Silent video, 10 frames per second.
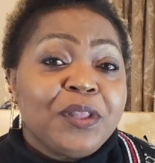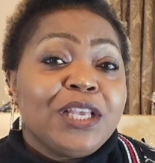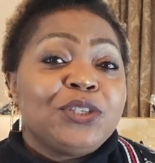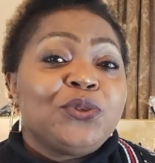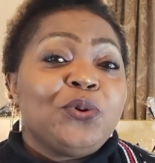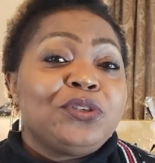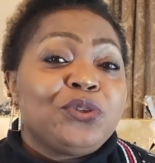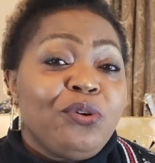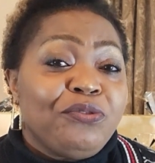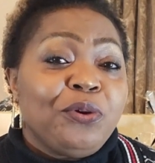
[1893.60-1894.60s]
So
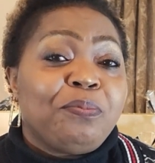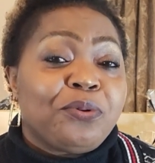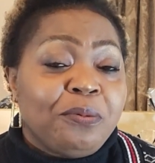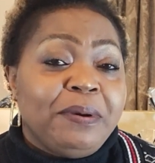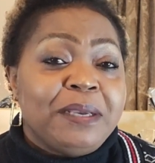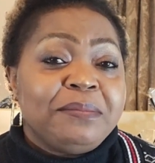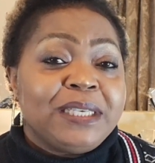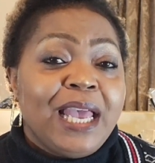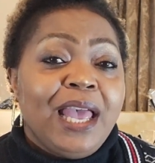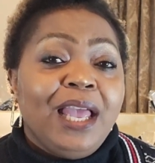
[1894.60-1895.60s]
solve your problems
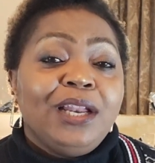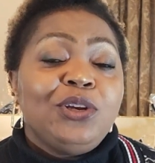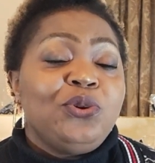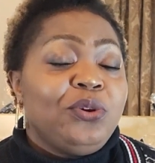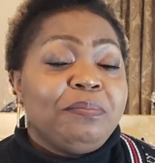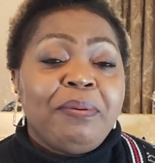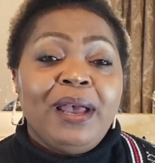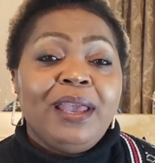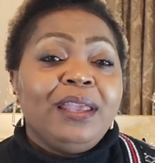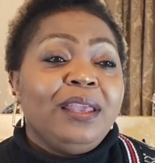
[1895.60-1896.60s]
not
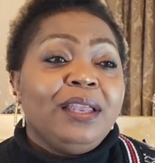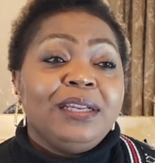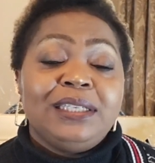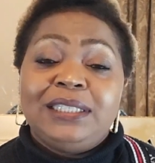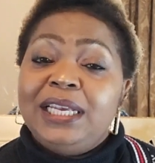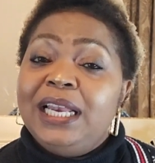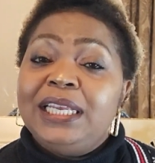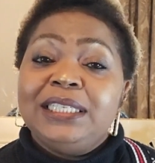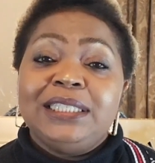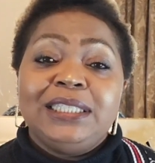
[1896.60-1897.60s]
by
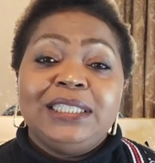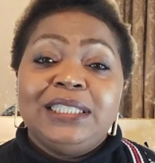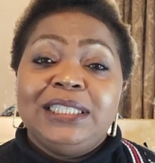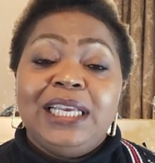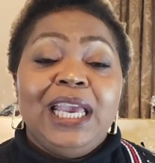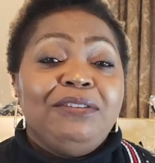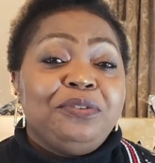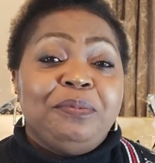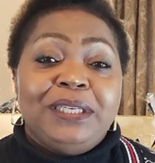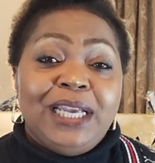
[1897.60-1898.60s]
telling
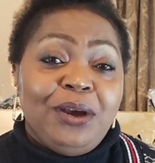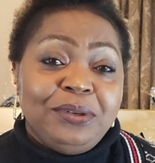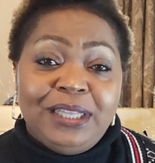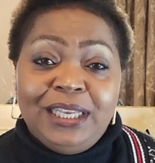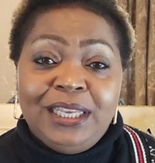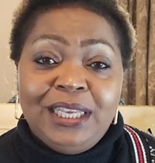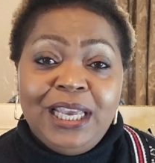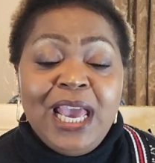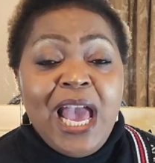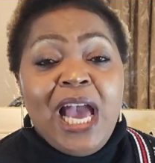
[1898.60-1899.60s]
everybody out there.
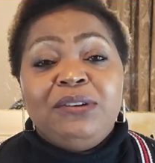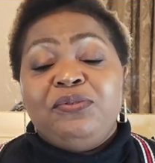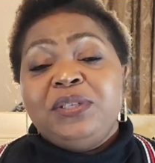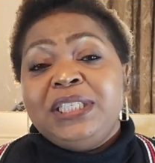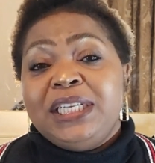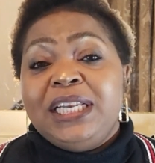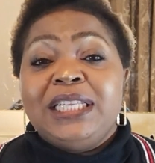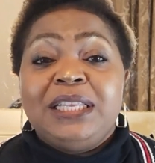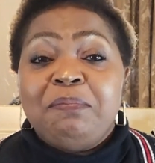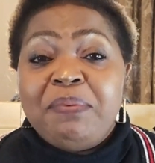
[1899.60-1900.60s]
Unfortunately,
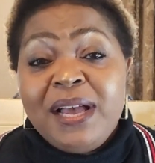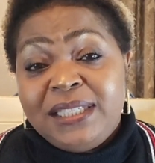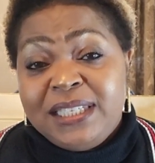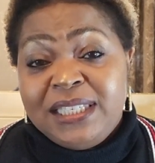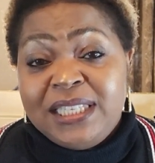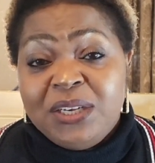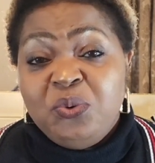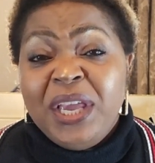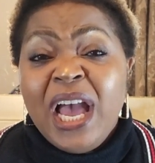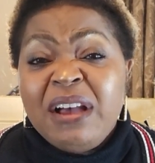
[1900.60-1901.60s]
the pastors that
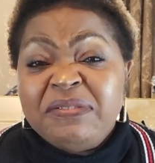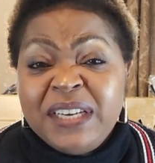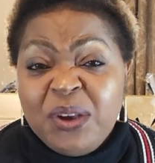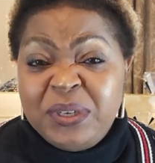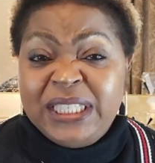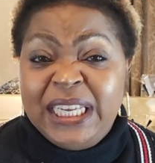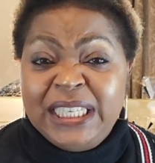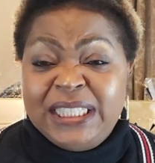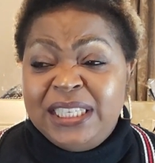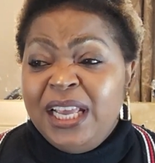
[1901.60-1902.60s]
we have
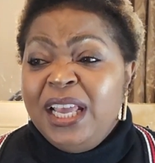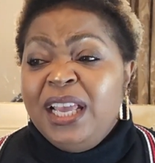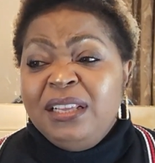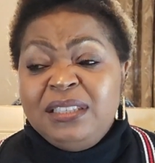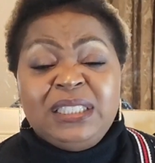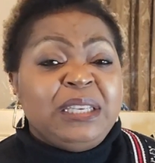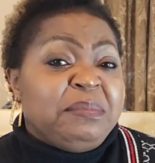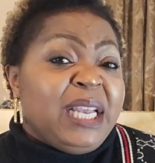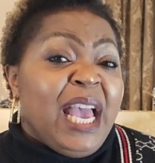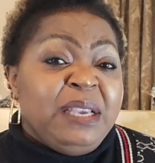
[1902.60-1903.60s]
nowadays,
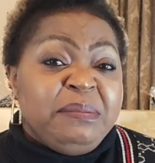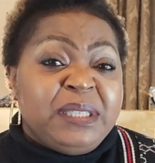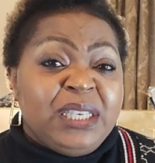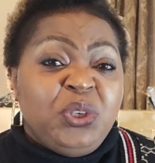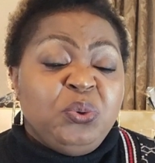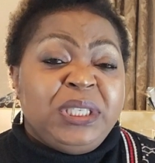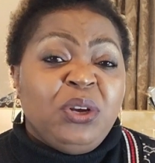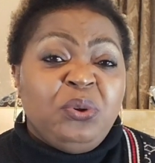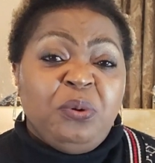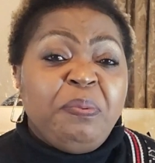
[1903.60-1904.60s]
sometimes you
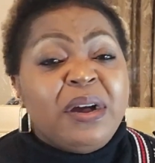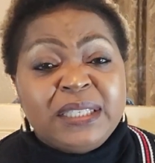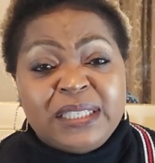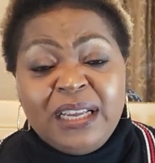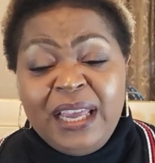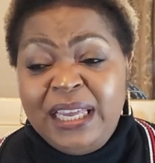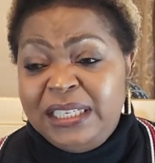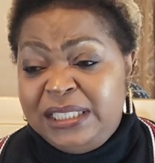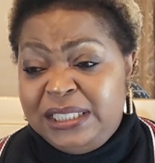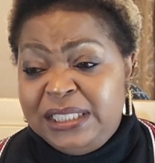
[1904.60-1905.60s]
tell your pastor
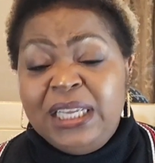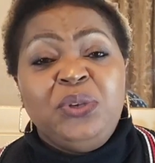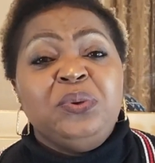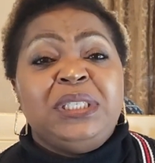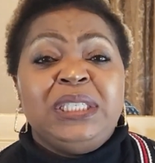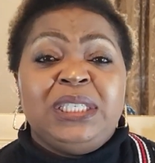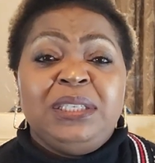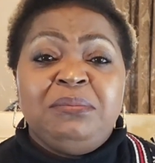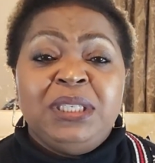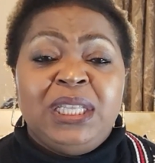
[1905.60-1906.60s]
and they use
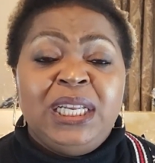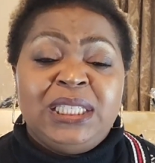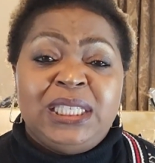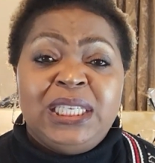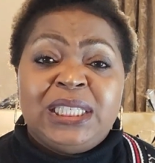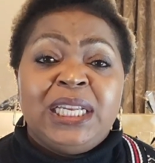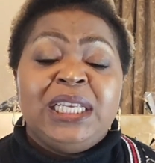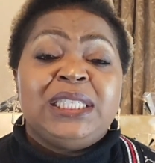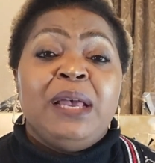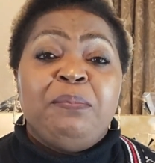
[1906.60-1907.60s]
it. The next thing is an
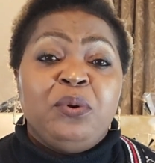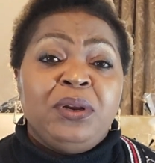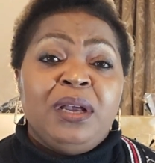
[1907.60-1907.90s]
example